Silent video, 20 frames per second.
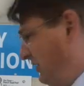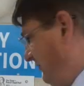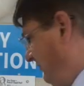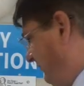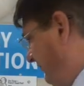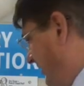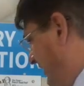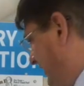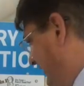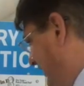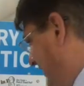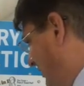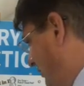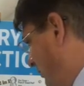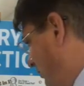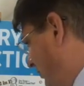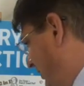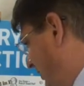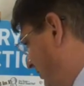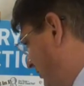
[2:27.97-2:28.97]
finding
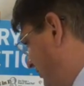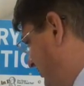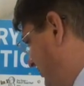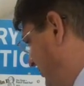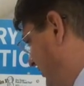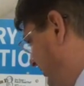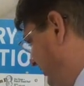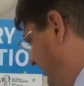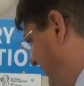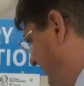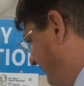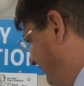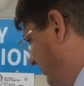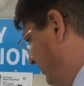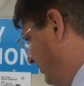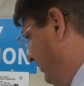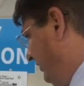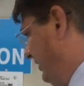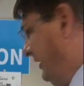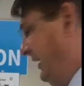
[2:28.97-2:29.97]
out where is the
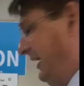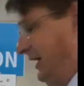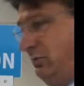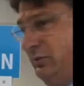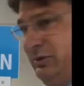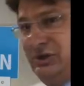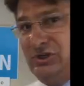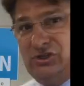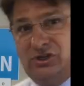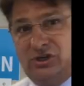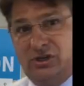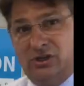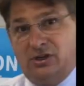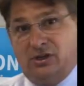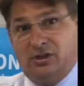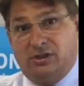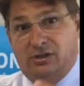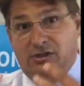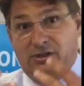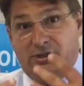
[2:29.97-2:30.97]
level at which
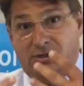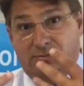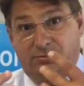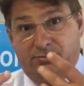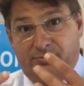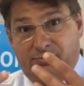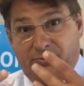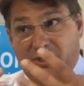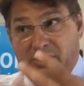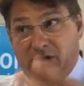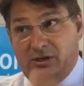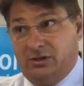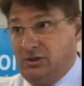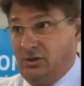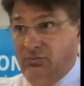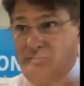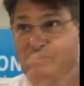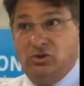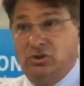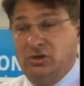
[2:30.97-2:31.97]
the
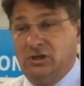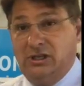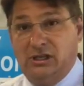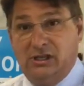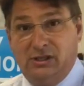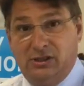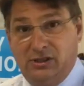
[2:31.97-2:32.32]
community,